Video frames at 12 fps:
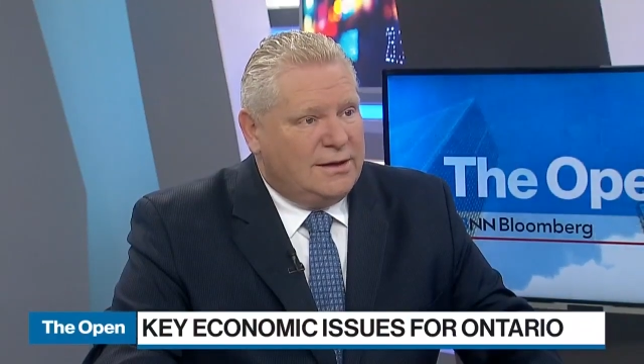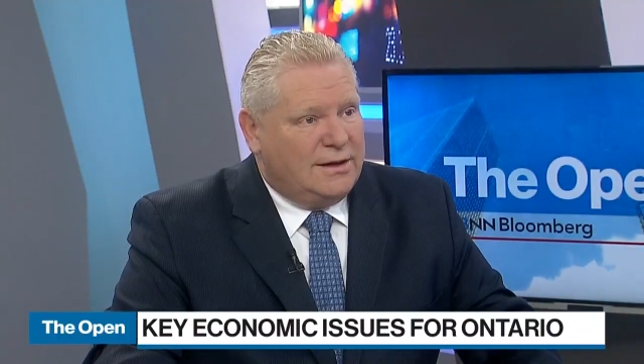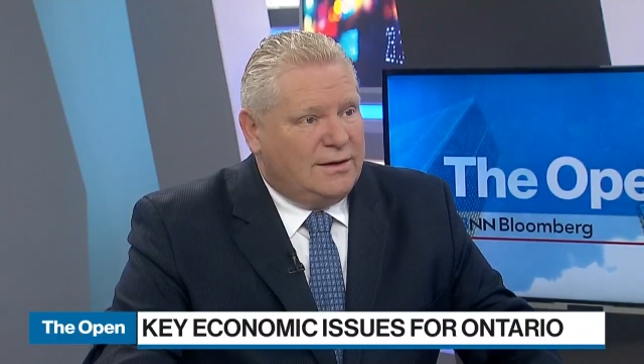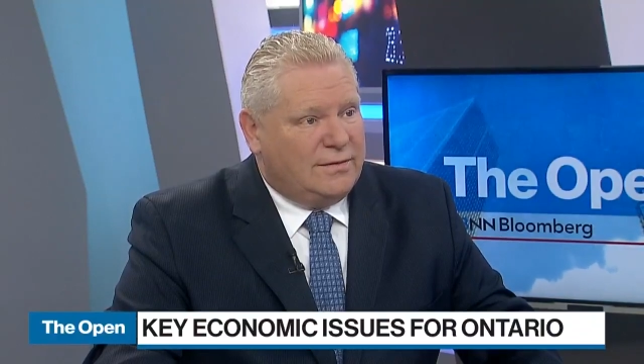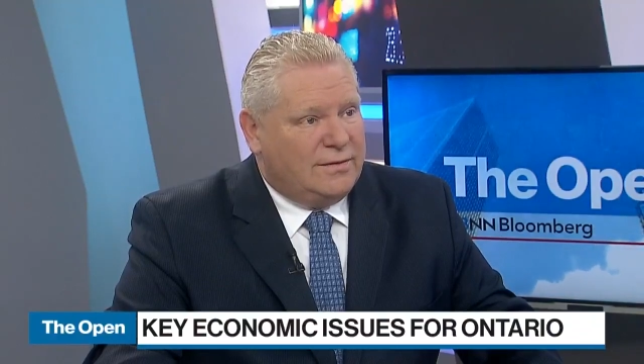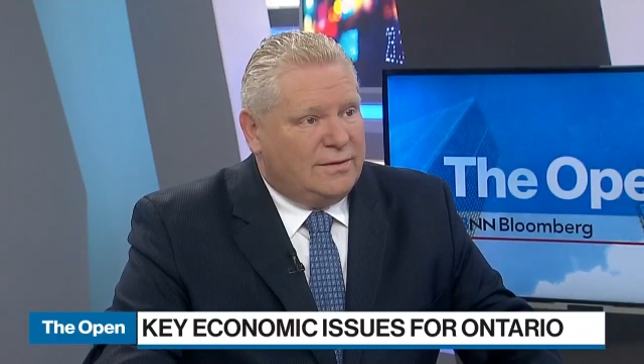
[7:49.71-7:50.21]

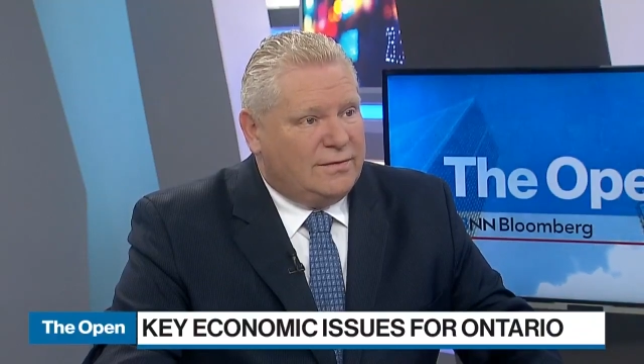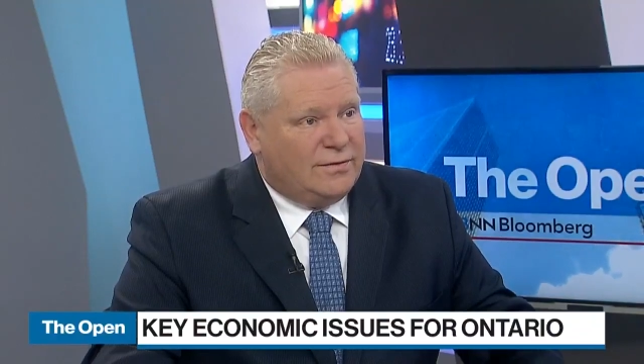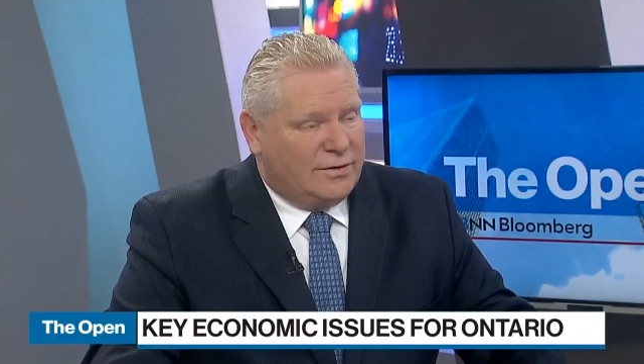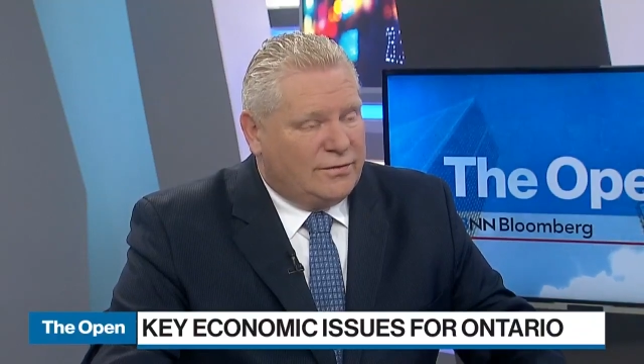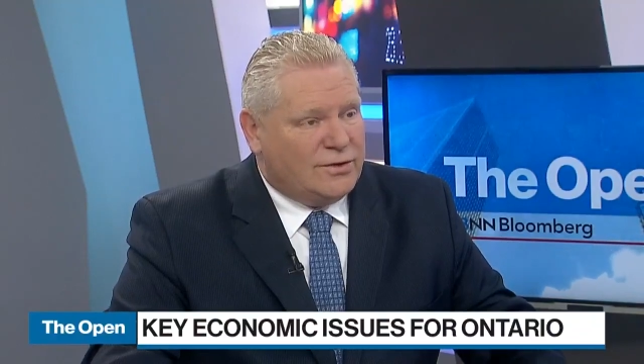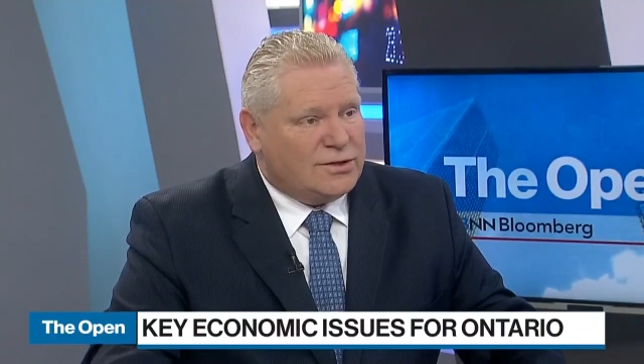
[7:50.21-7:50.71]

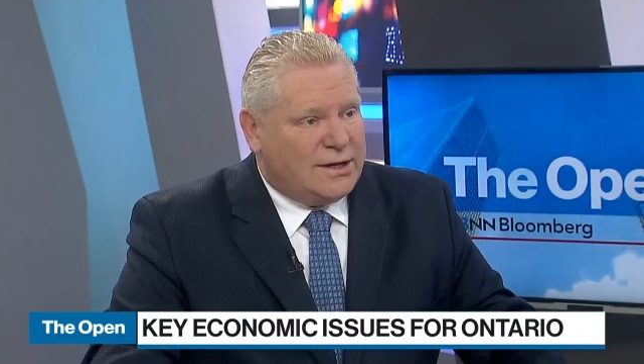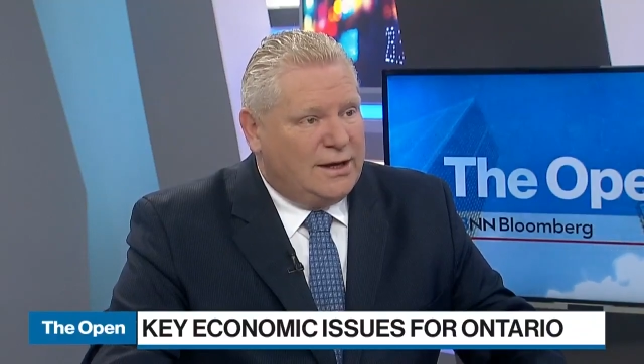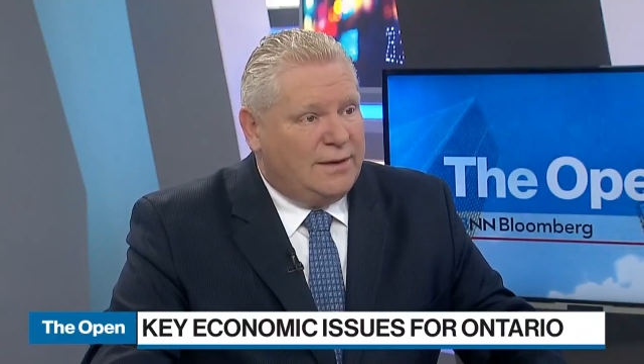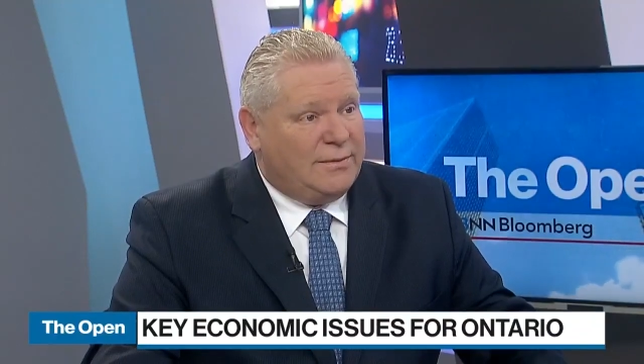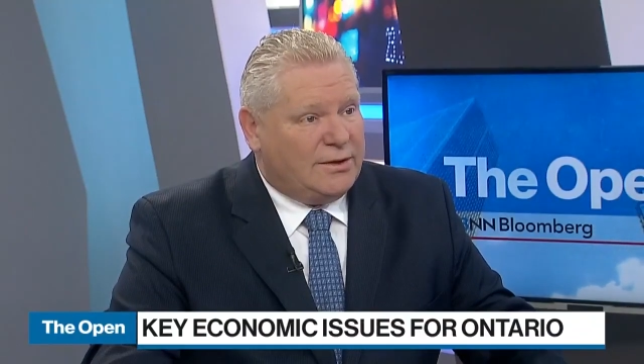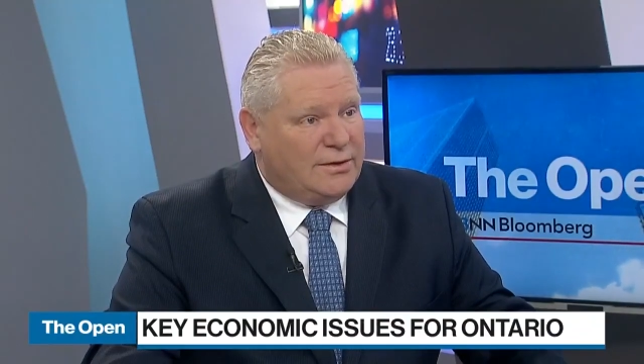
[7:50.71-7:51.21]
For the first
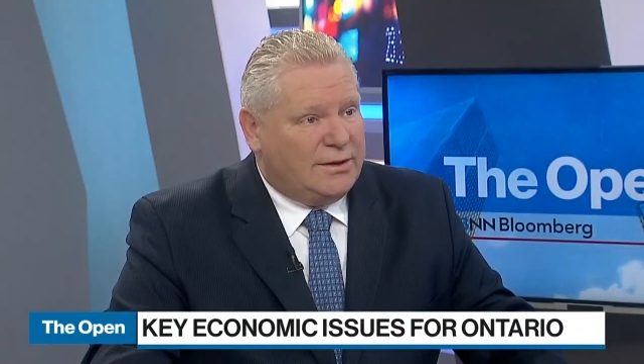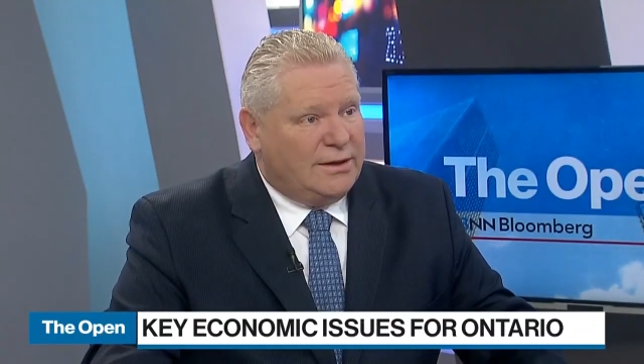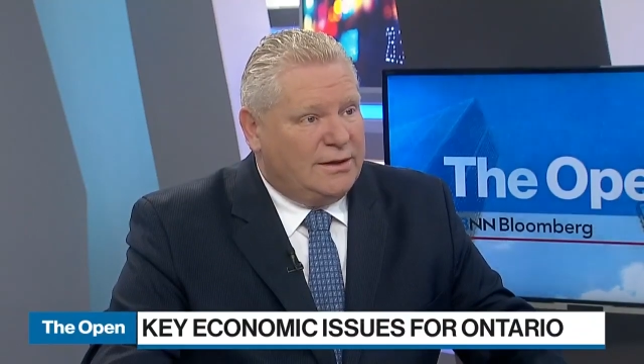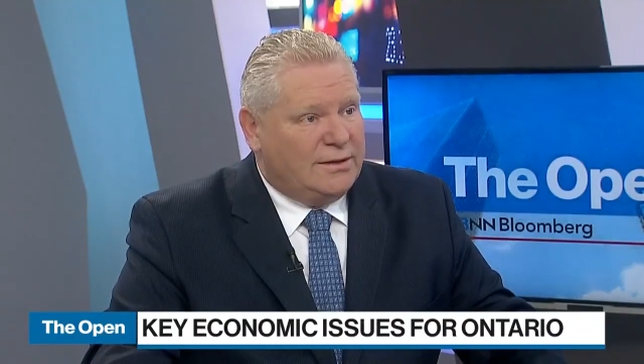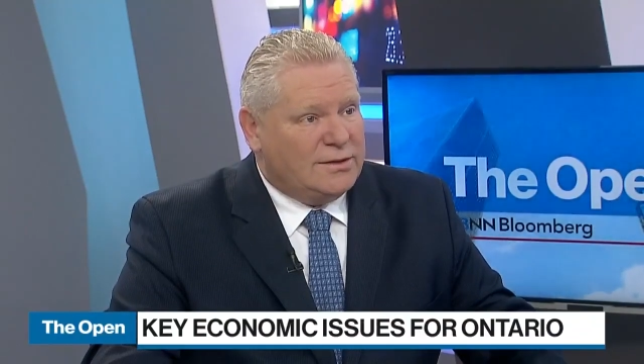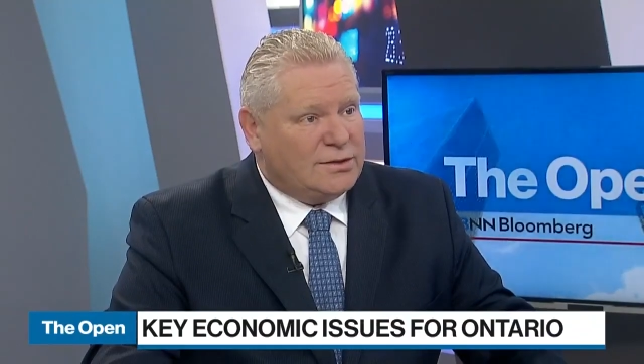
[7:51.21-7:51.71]
time in 30
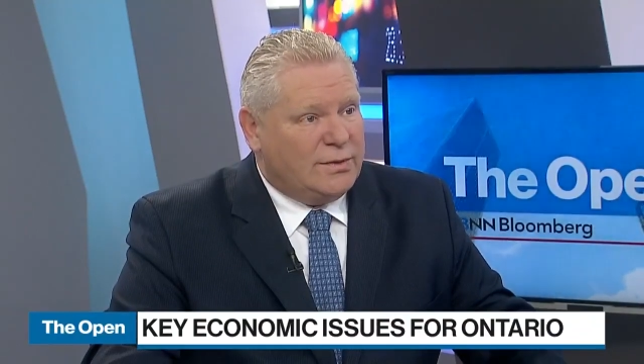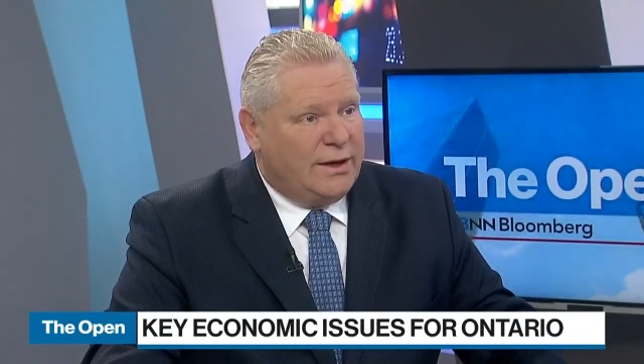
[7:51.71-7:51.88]
years,